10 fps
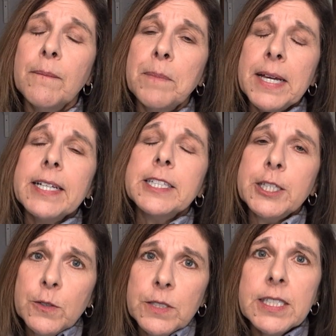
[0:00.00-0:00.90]
but
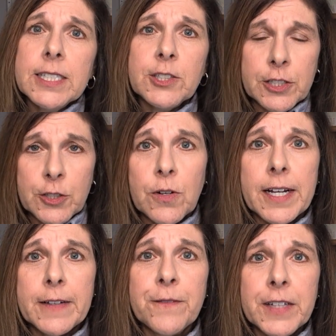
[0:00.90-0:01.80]
use this to
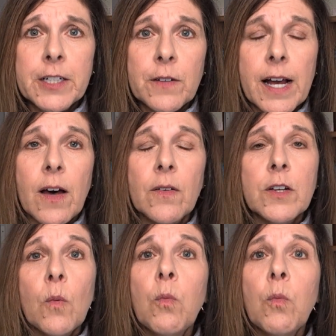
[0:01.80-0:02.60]
try to figure out